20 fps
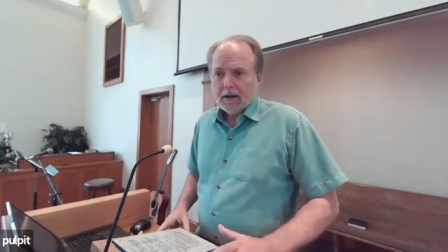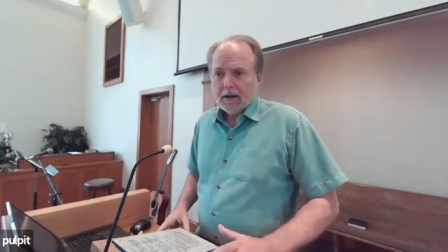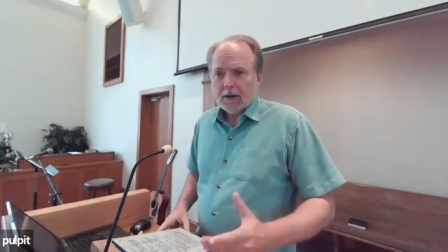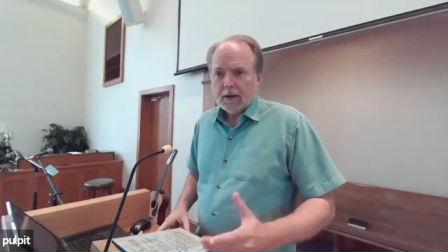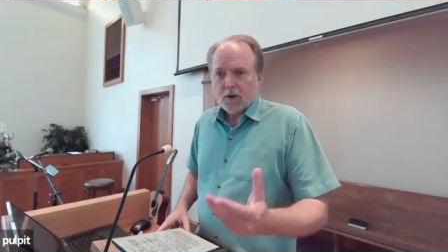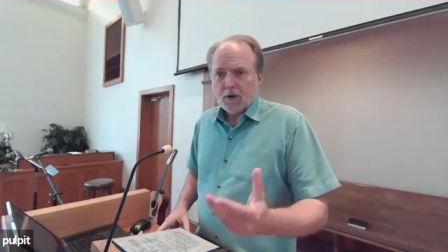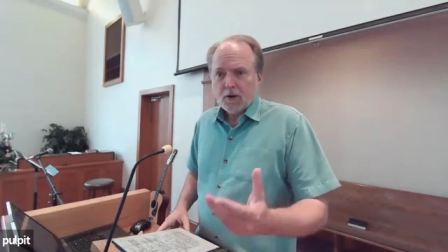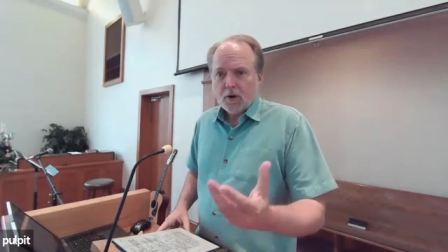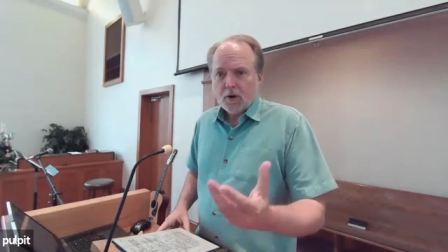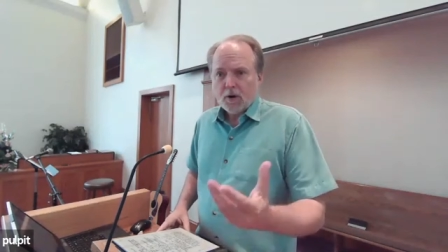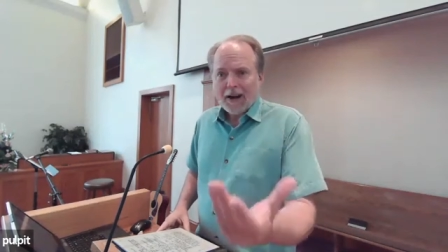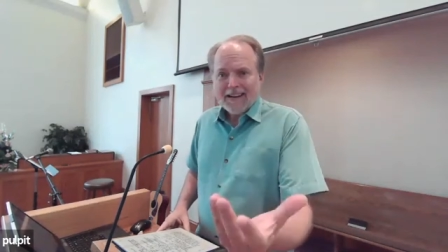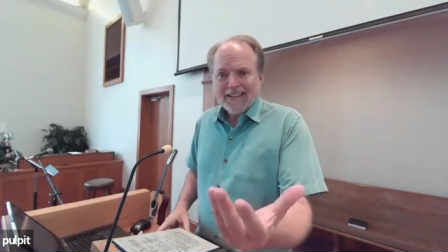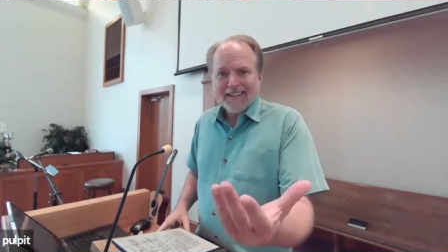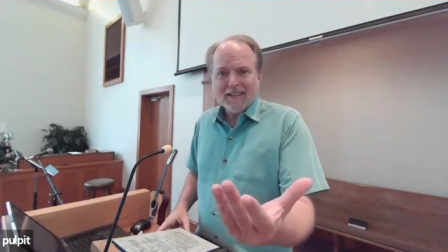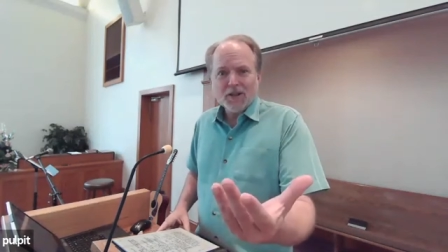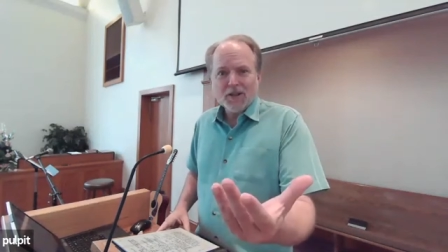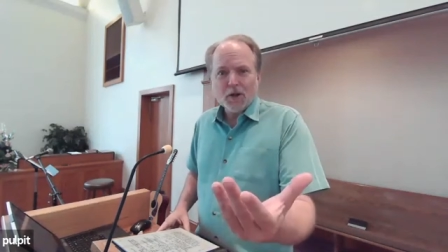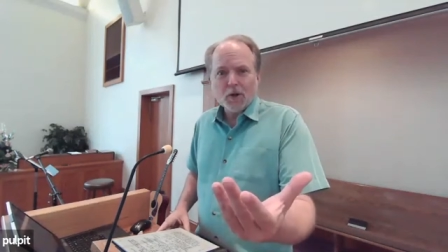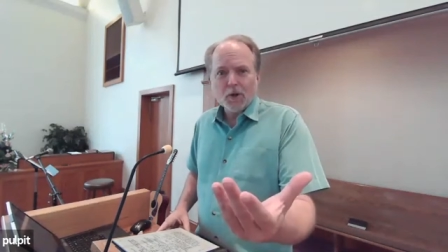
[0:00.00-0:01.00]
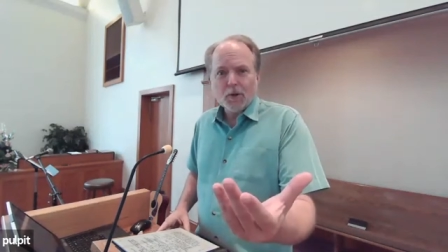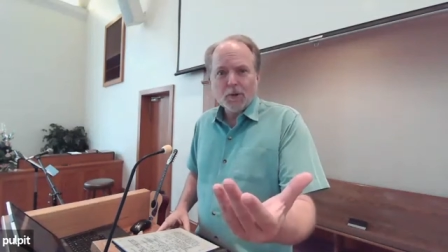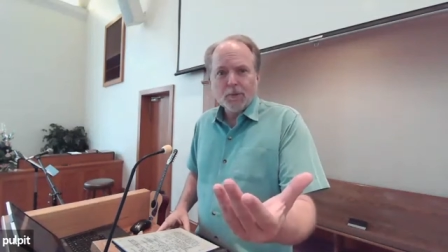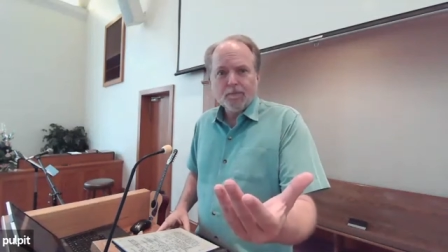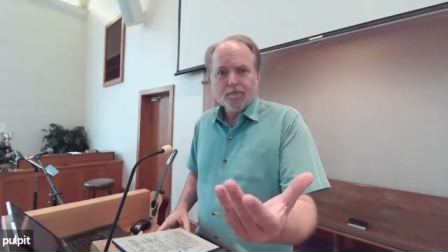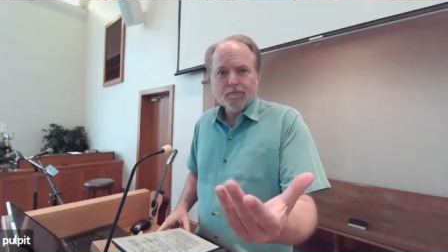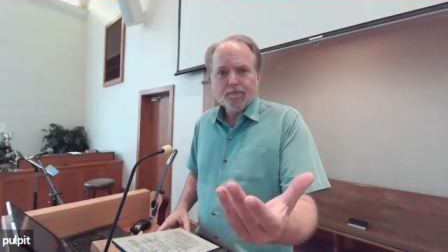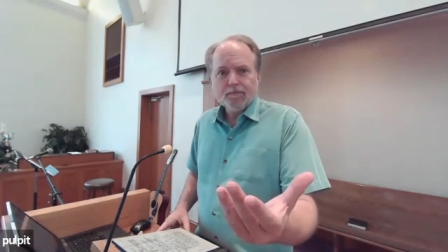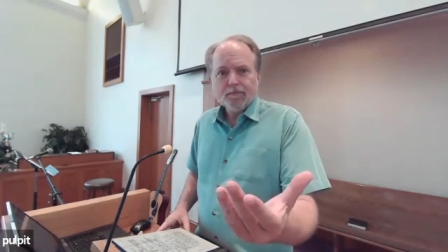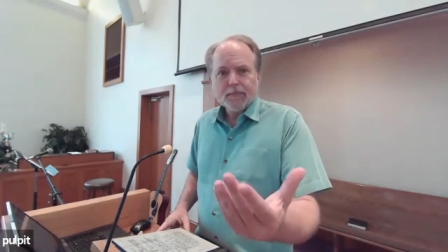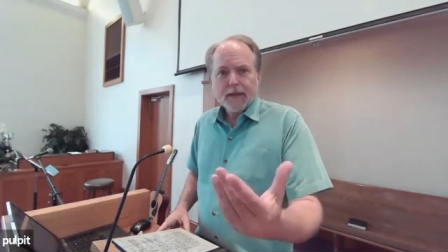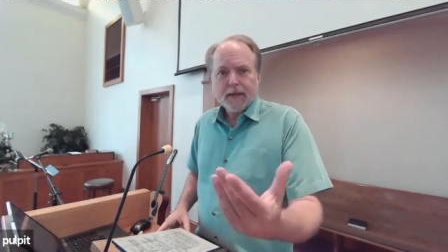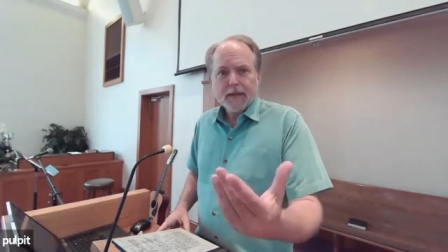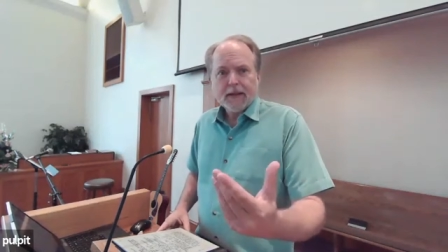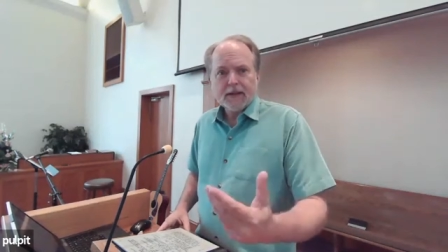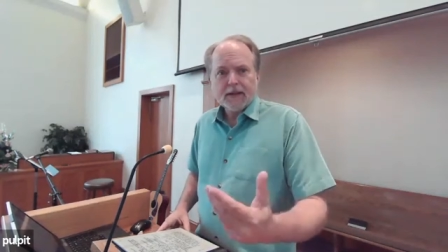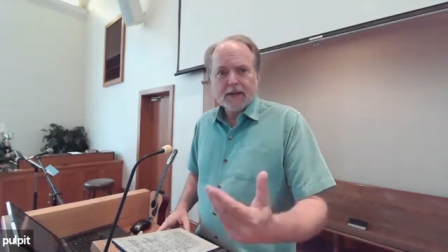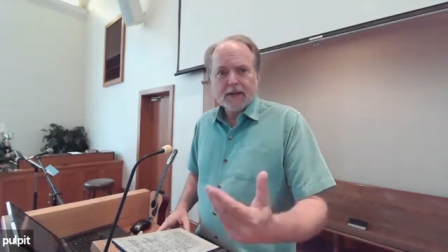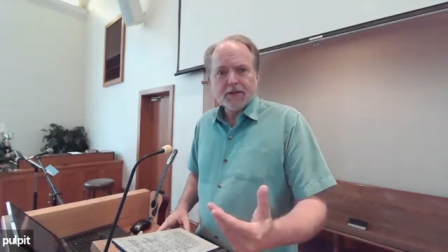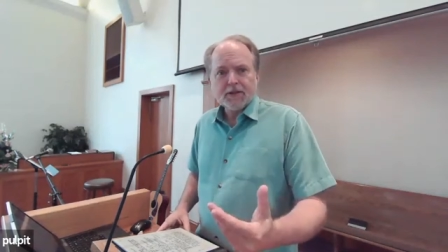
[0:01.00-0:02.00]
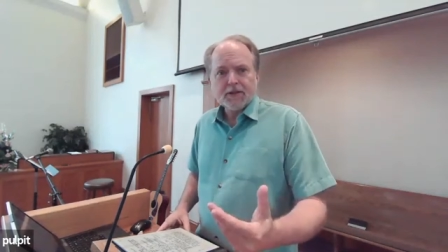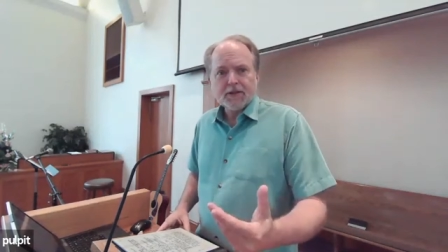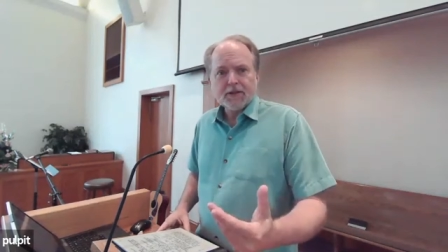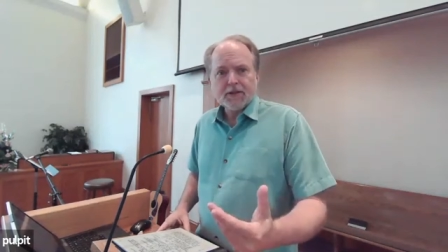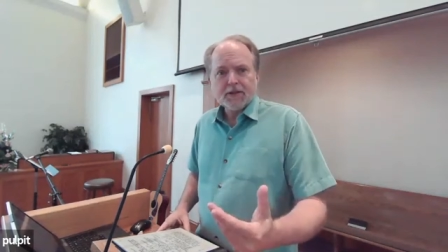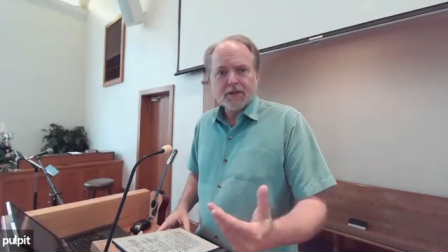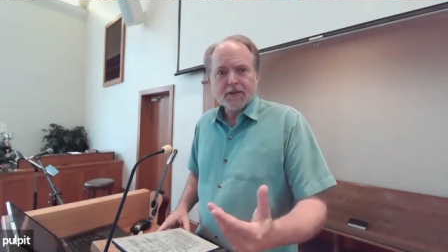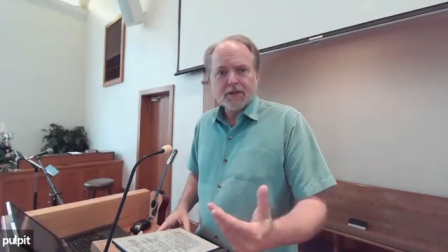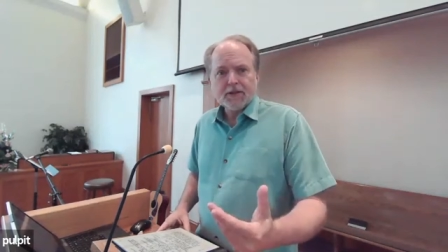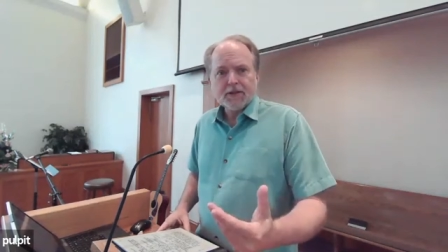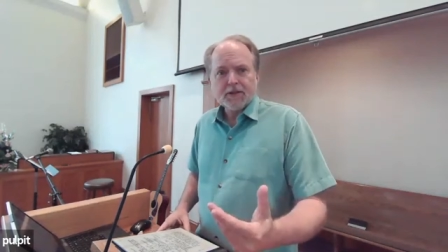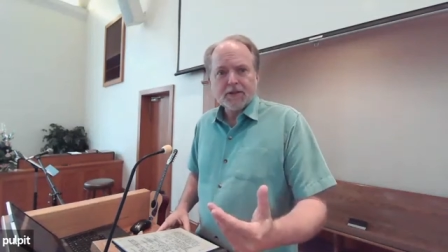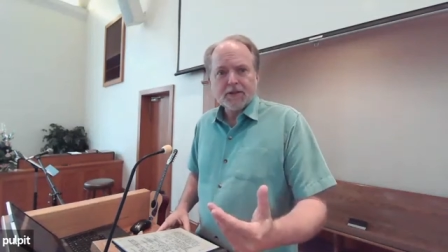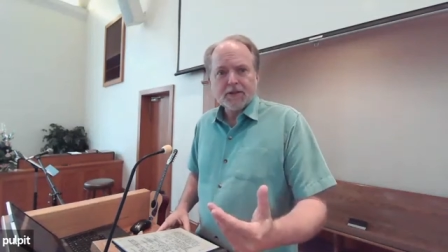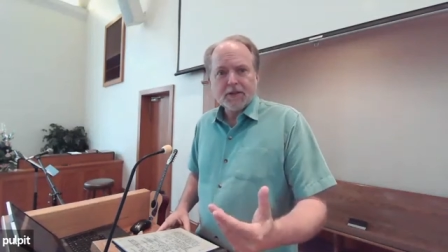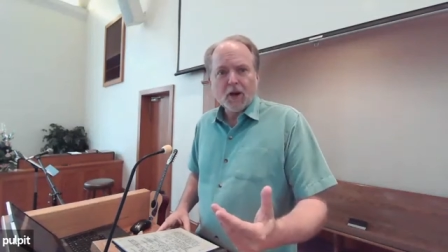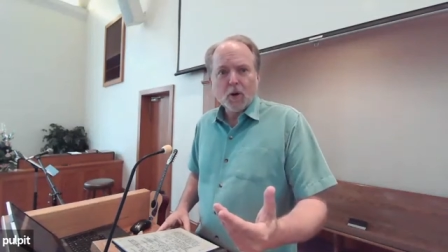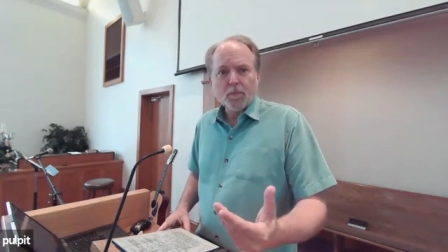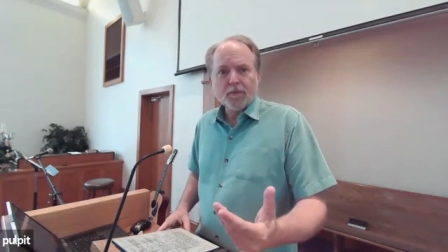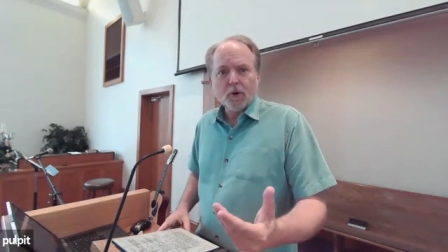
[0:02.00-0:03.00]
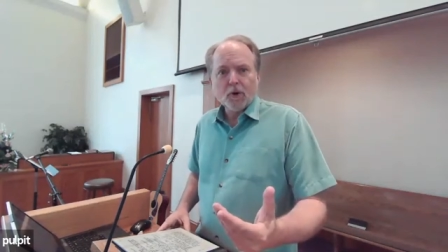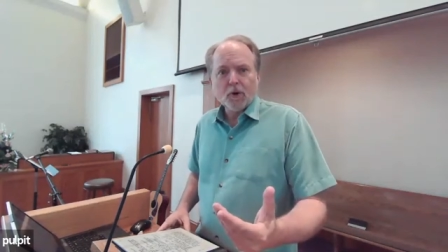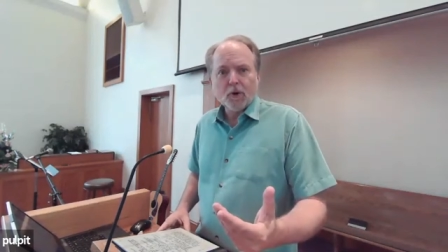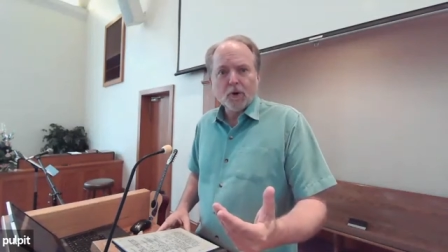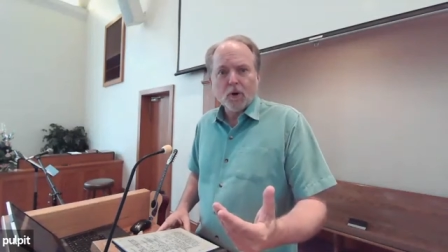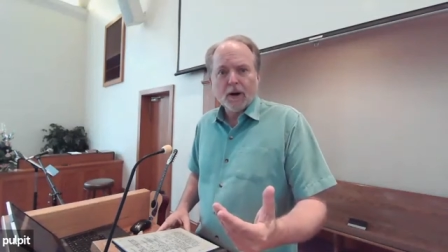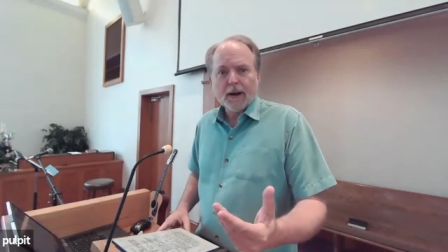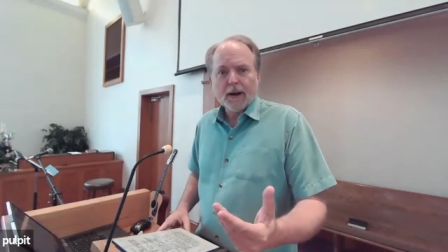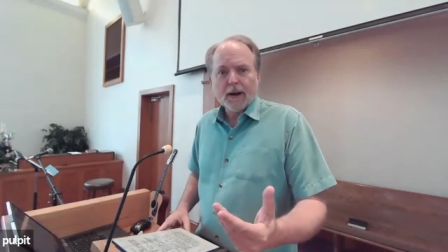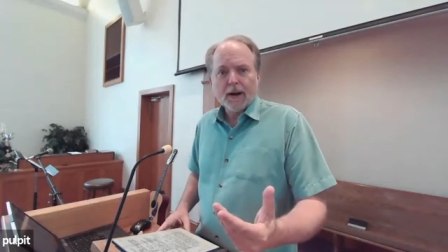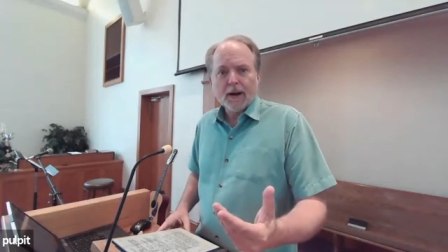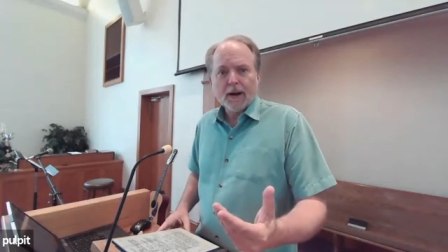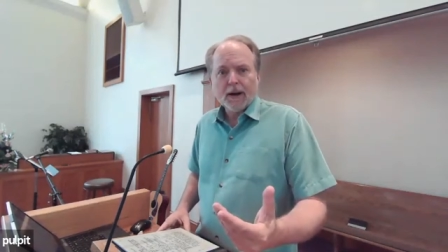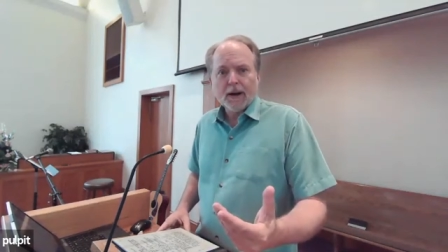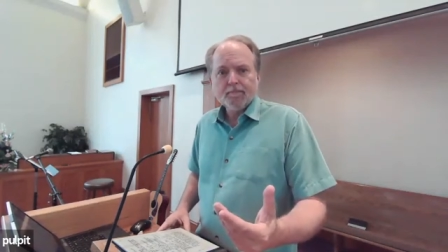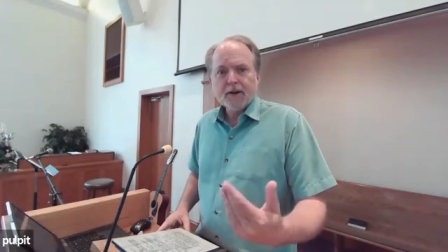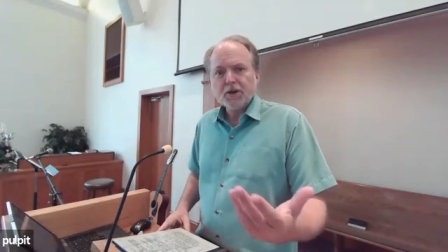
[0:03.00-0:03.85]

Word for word: Christ in you is the hope of glory.